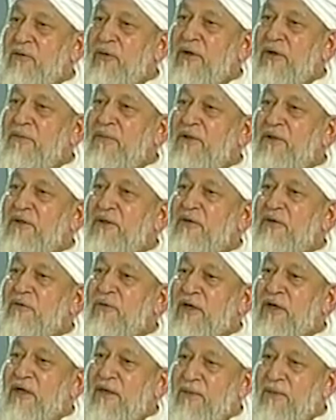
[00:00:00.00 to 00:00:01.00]
mercy to a
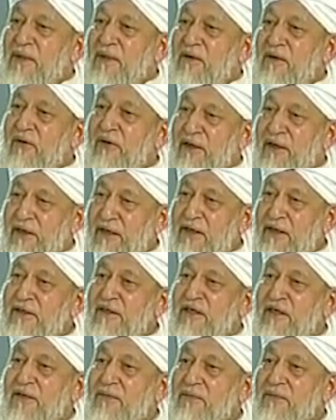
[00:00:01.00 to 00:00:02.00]
criminal or encouraging
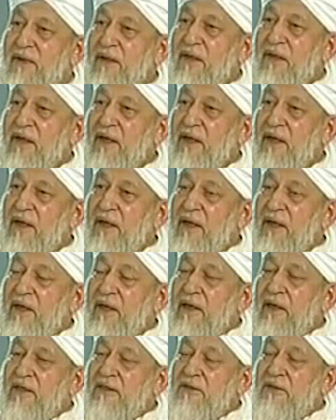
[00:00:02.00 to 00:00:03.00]
him.
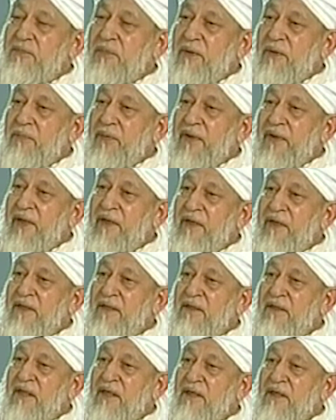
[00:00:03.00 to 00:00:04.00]
it's
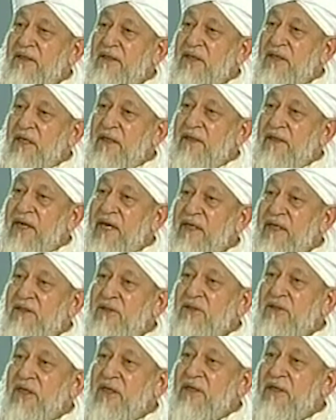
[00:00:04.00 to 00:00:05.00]
preparing the next
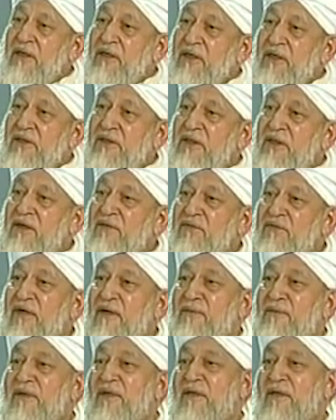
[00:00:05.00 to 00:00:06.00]
generation of
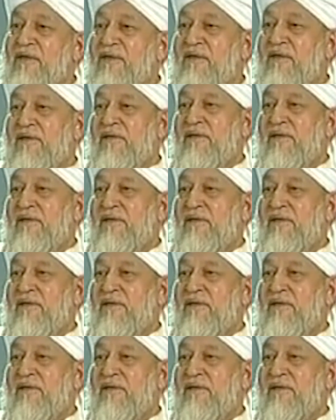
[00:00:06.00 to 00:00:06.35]
criminals,